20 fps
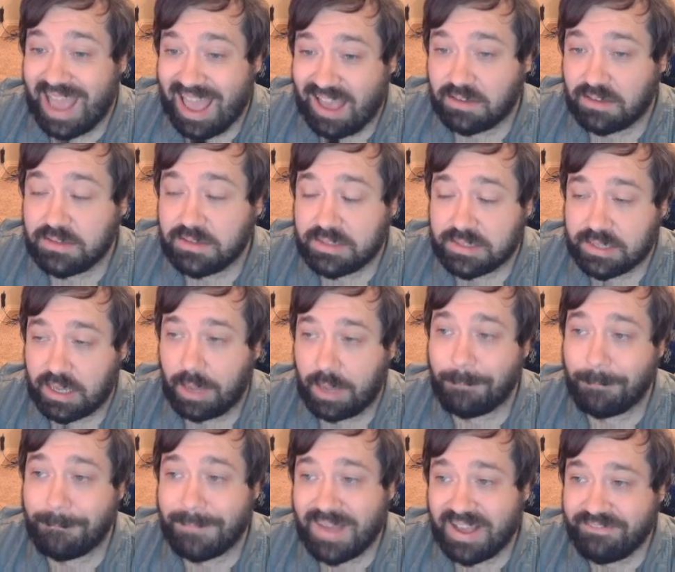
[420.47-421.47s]
else
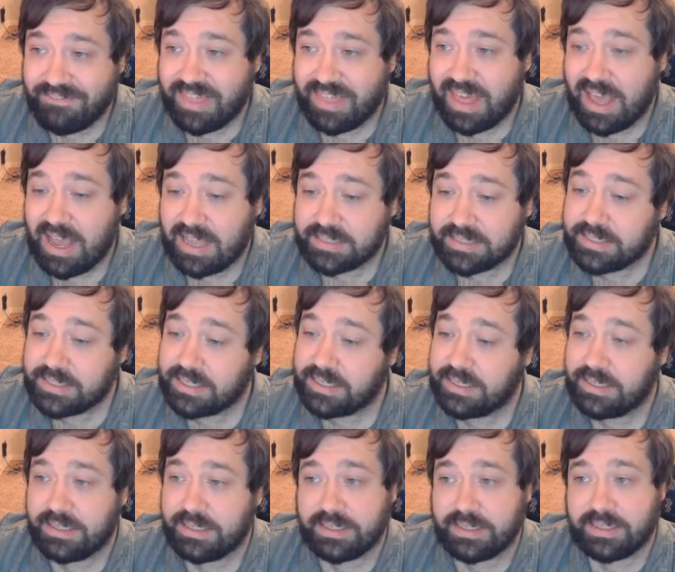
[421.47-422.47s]
above that,
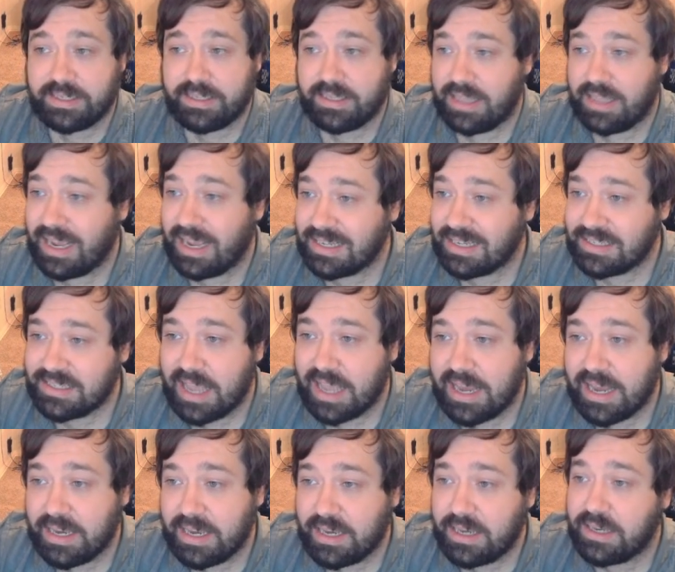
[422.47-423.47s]
like I
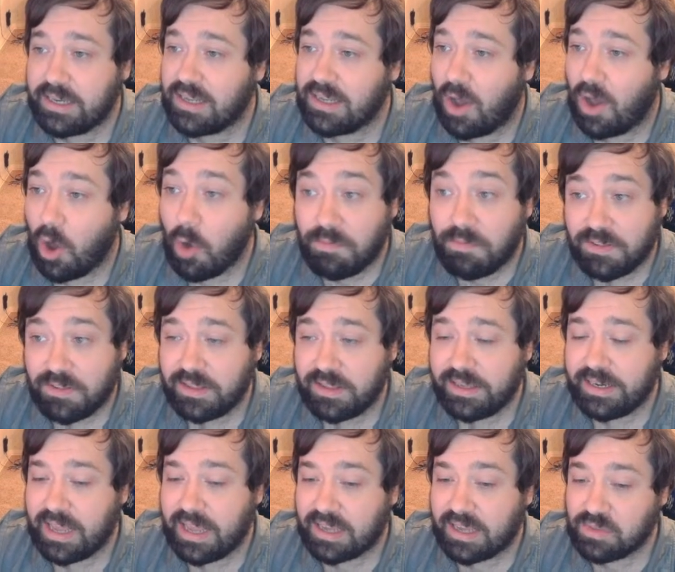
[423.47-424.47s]
said, hopefully
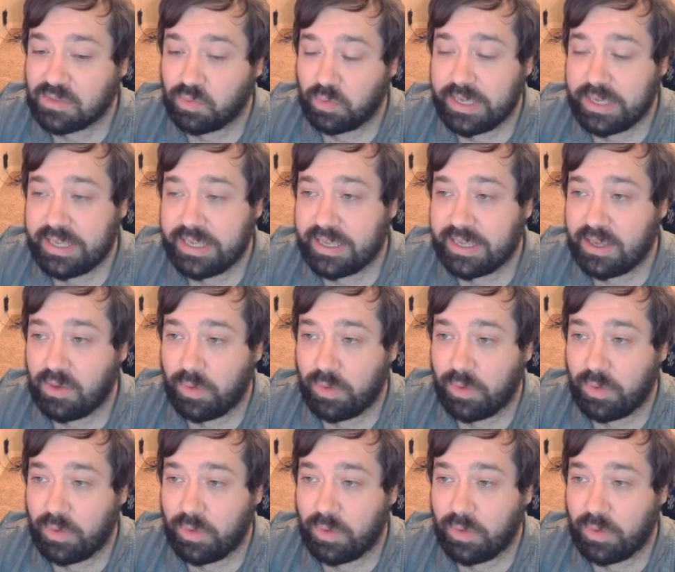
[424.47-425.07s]
next week.